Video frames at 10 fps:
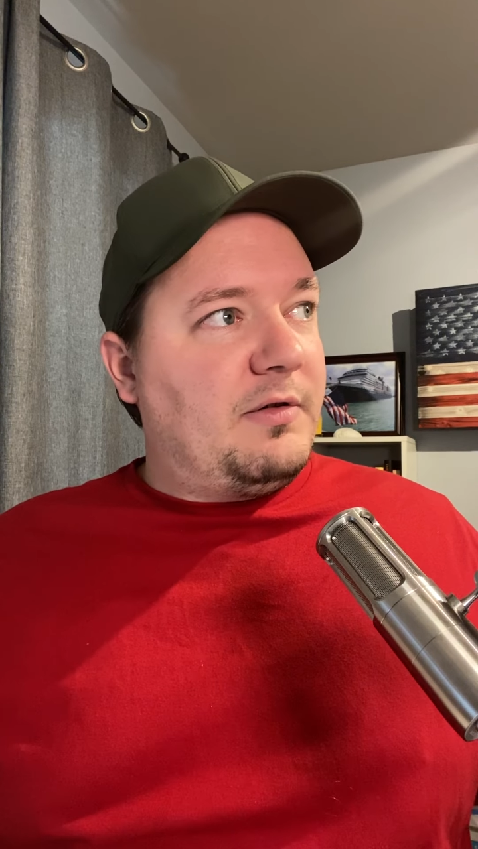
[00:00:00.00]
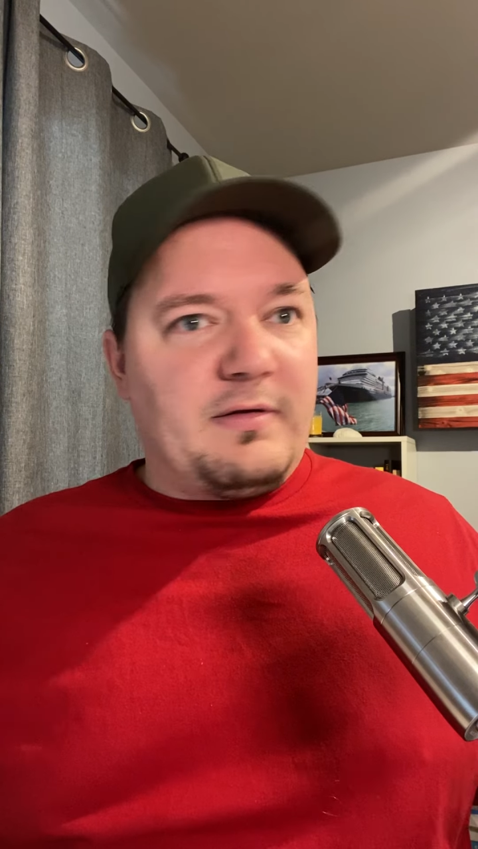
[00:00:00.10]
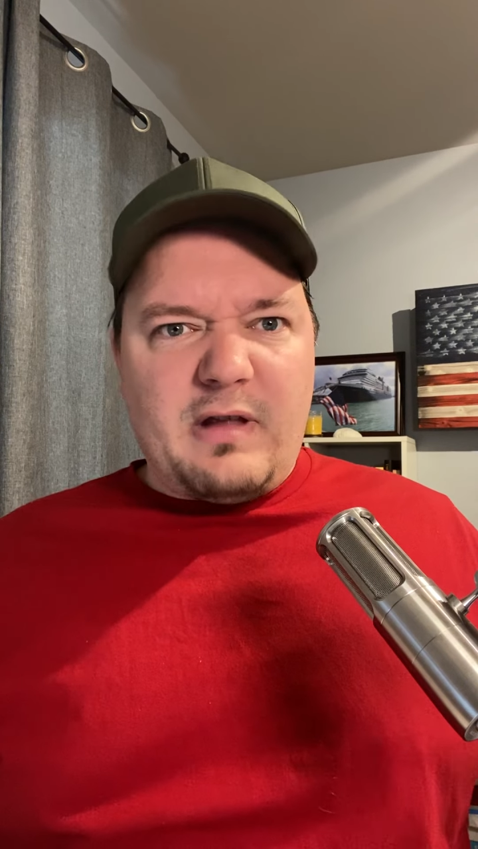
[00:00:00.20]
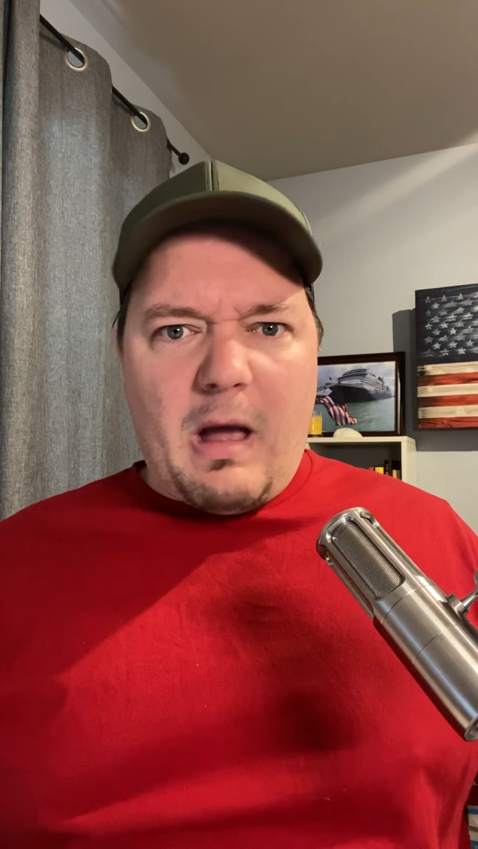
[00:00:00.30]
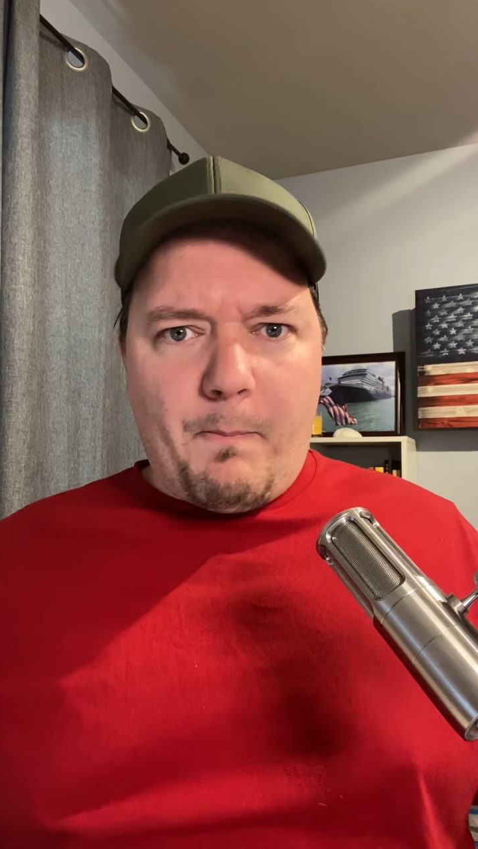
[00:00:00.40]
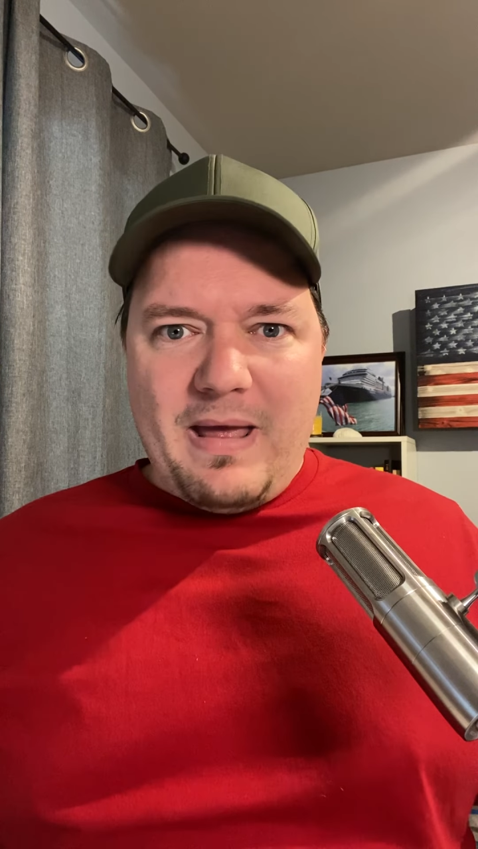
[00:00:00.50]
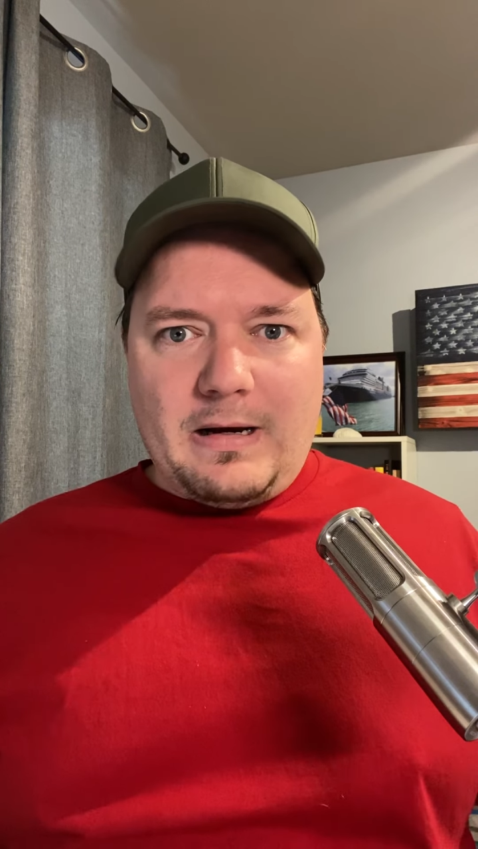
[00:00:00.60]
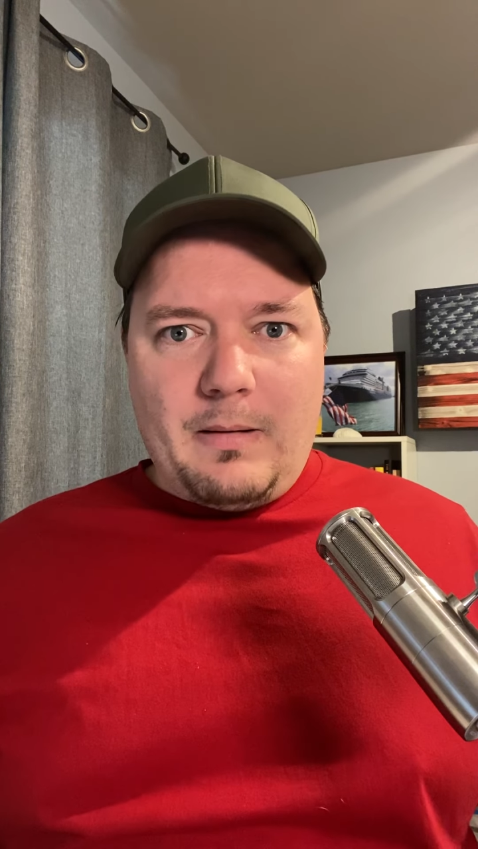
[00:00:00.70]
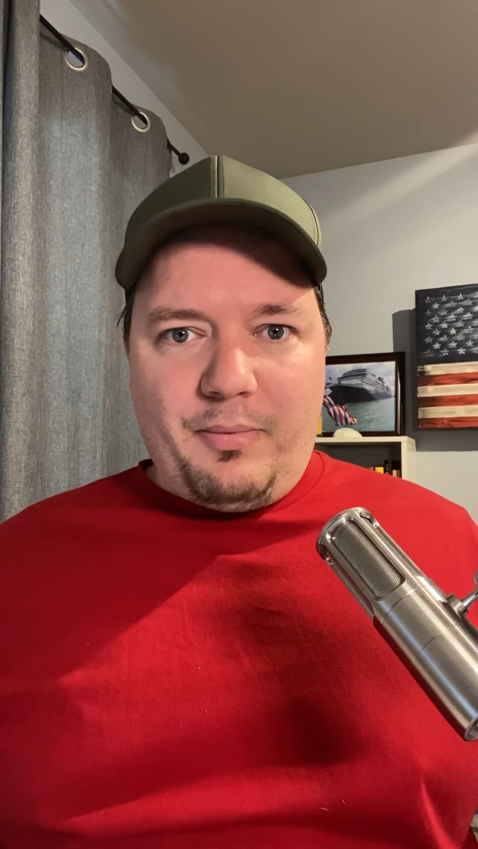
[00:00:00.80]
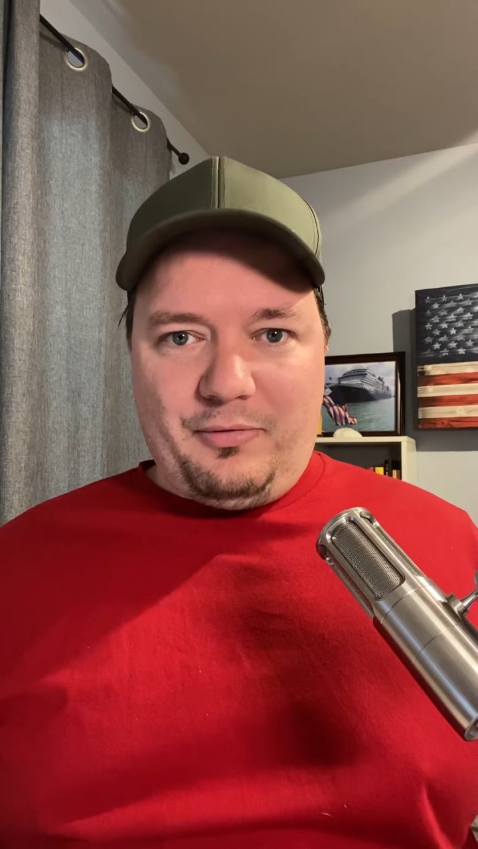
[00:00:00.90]
not pick
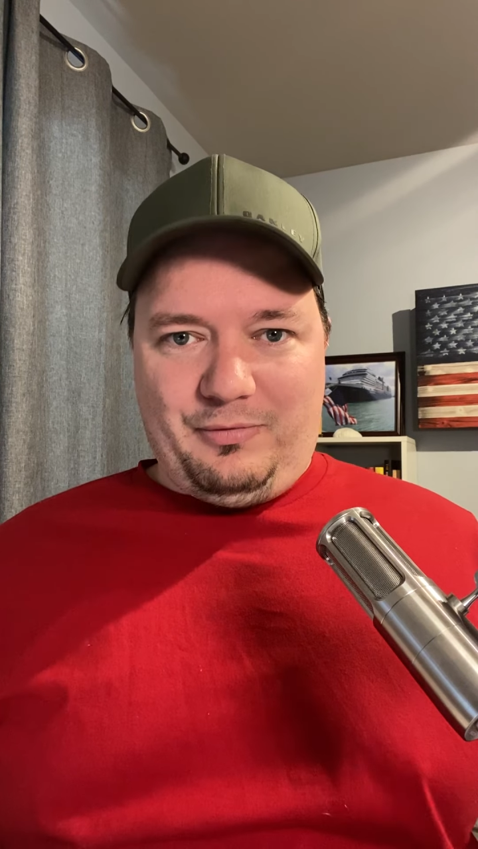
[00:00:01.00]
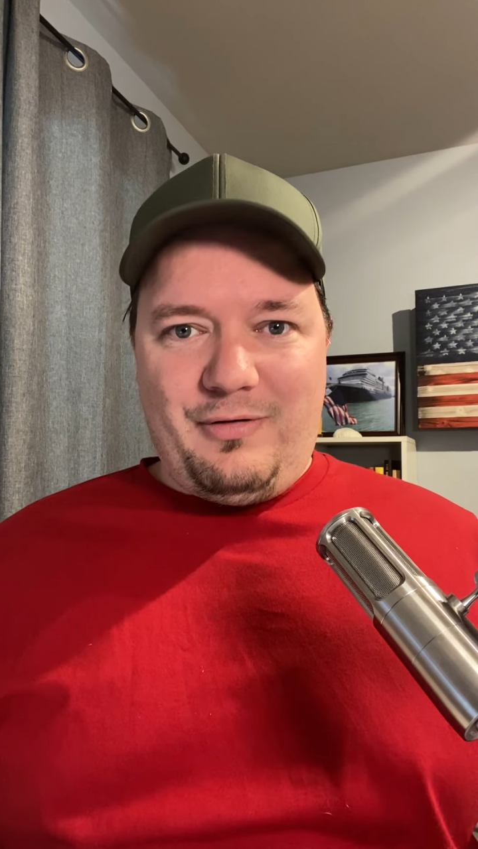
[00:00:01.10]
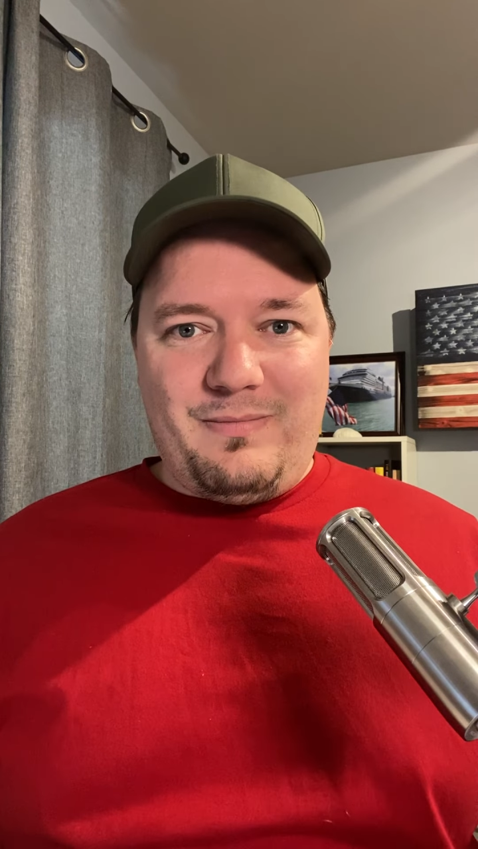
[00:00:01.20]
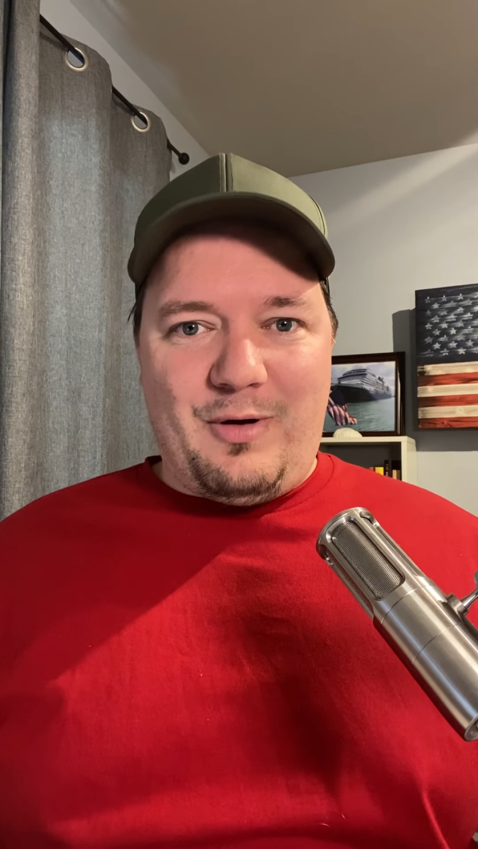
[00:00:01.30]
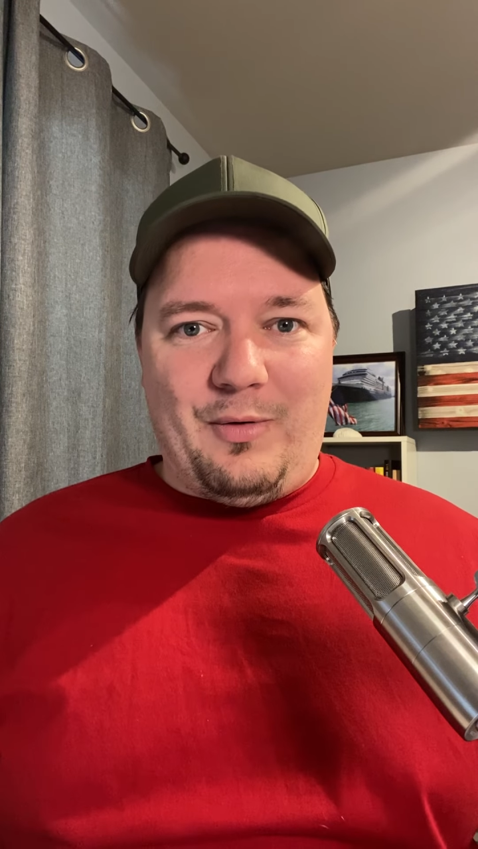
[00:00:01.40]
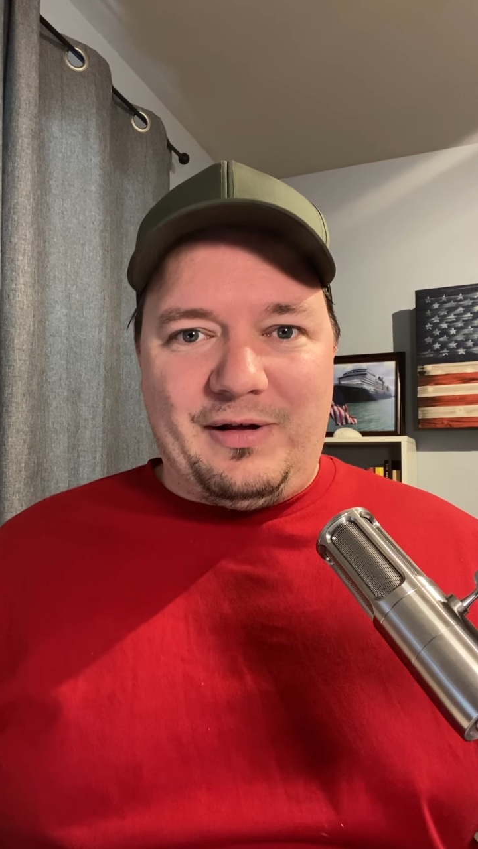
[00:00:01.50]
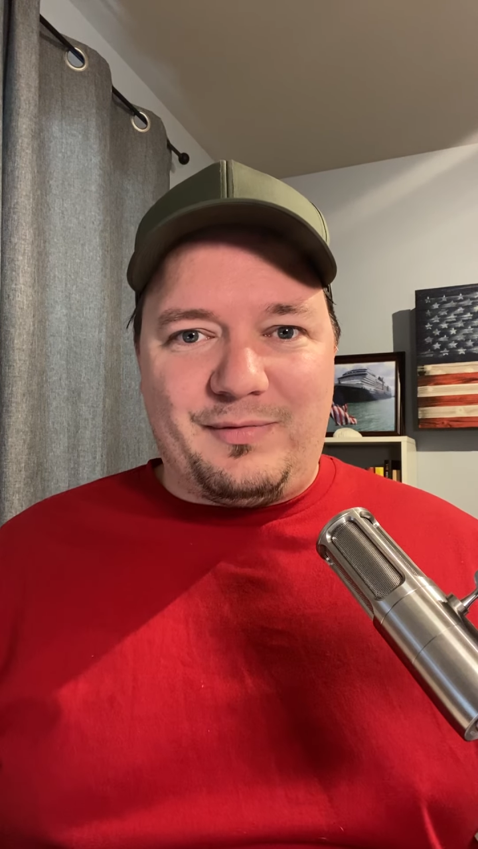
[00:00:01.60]
up the room noise,